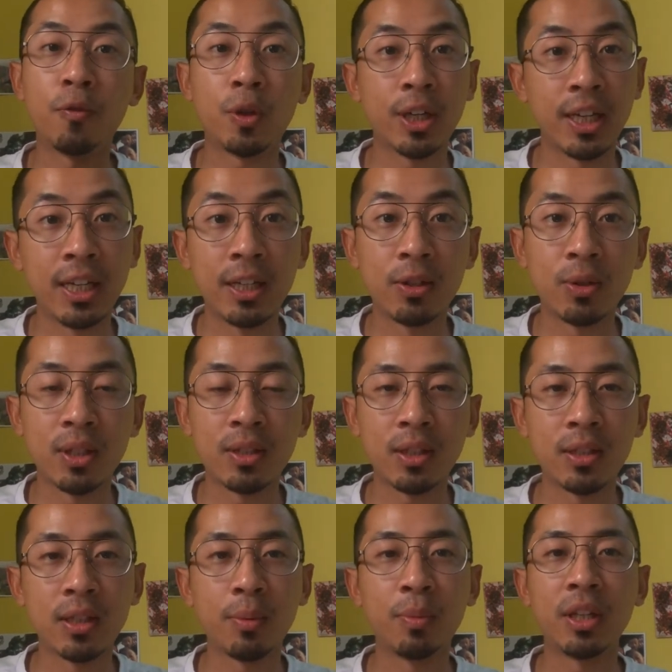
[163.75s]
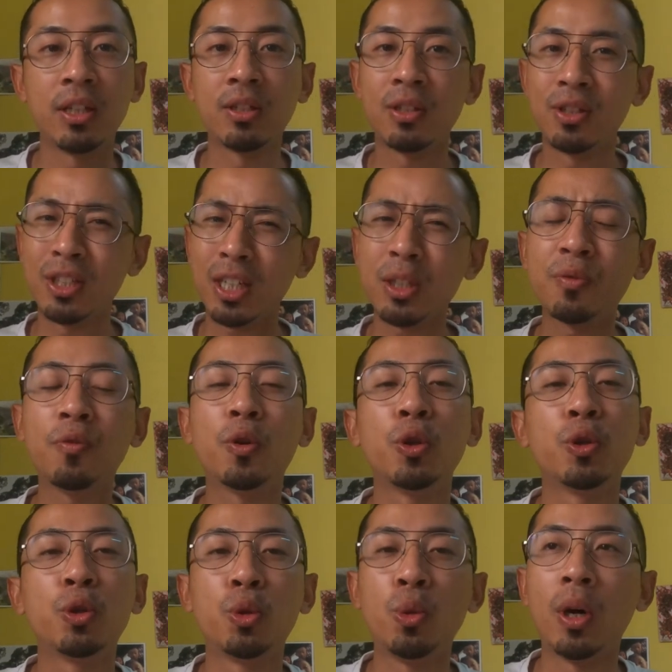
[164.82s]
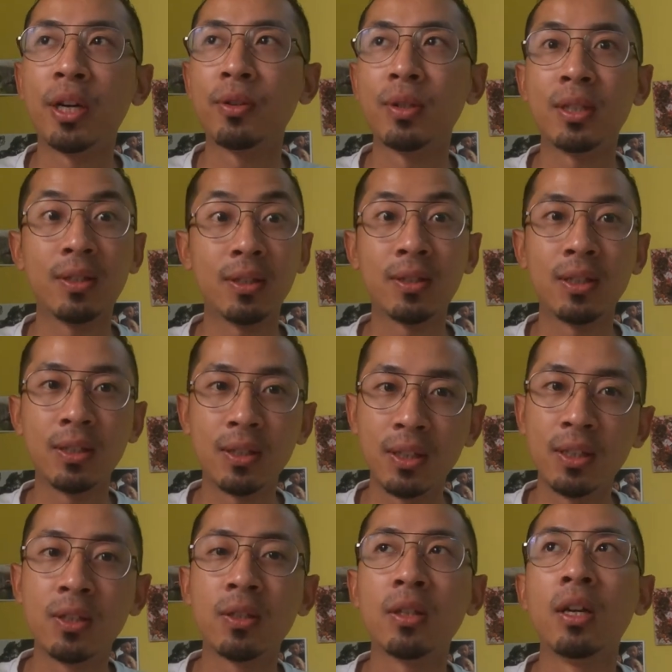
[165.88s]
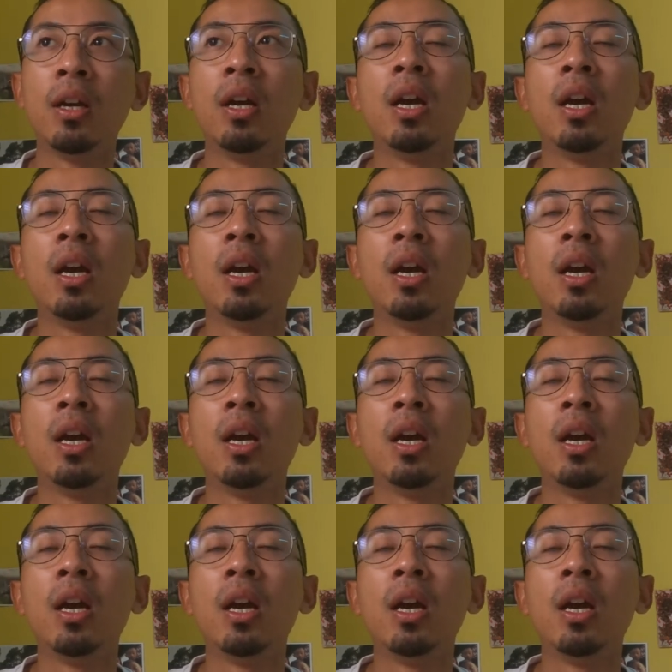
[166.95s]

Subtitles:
for the entrance examination just for 260 seats,